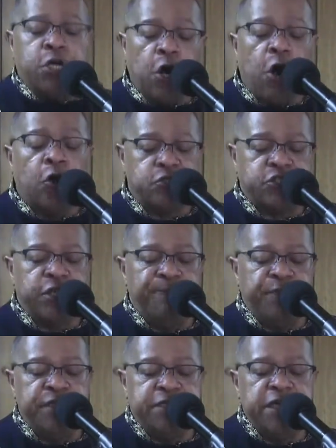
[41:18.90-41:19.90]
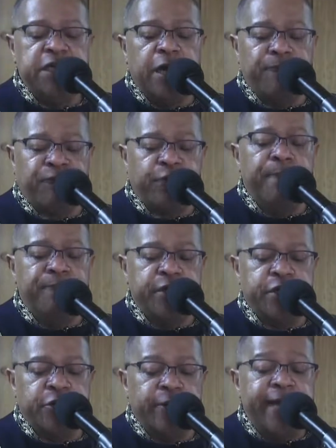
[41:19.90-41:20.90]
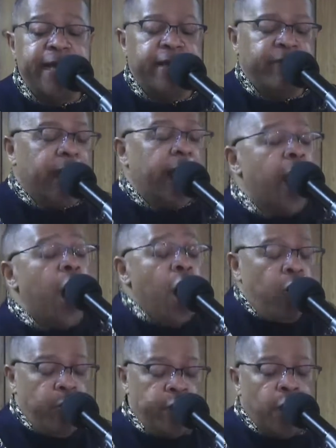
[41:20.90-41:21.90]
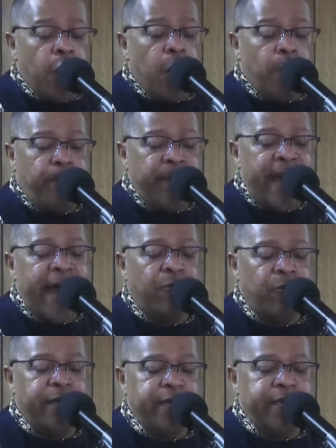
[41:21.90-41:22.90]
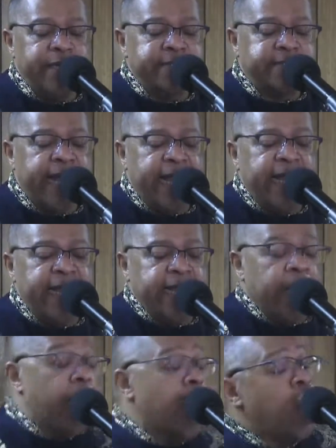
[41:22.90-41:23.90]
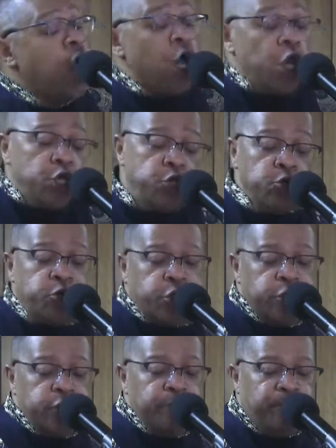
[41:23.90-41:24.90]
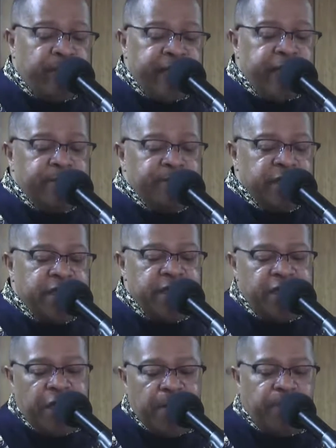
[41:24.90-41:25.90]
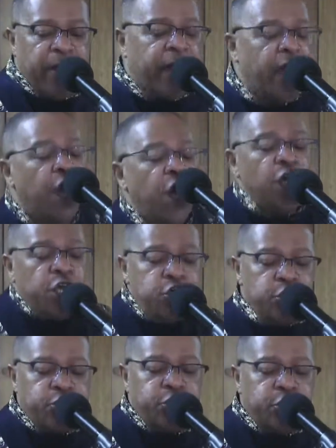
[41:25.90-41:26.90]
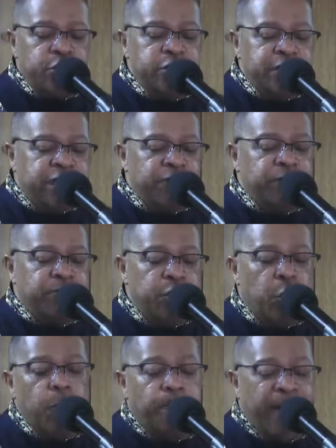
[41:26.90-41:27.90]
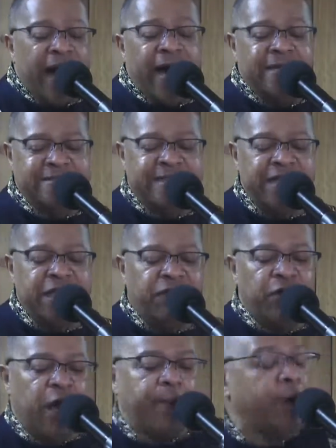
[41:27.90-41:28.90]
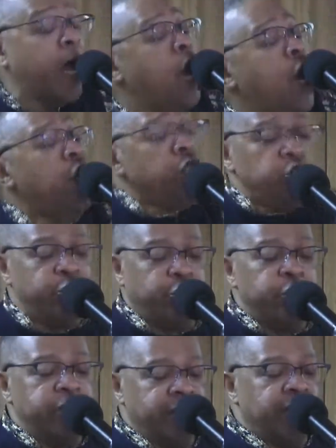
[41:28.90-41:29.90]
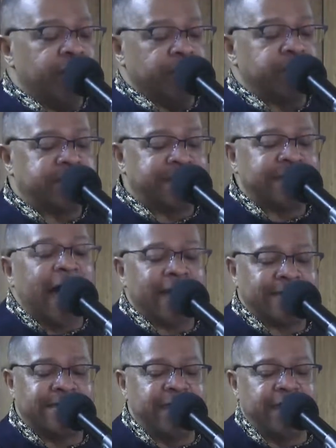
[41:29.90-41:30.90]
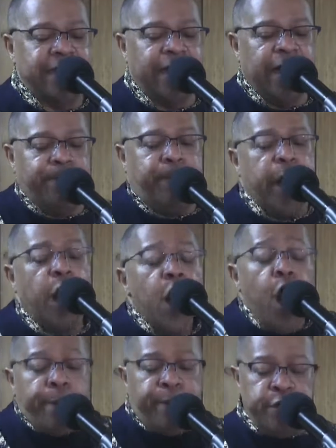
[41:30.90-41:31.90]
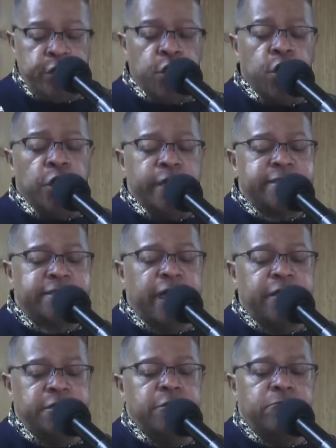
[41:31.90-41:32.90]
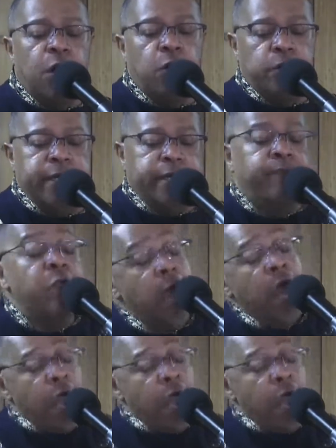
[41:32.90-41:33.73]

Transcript: caused him to get up from the grave with all power in his hand. You couldn't pay him to get up. You couldn't give him no bonds to give up. You couldn't give him stocks to get up. But early Sunday morning,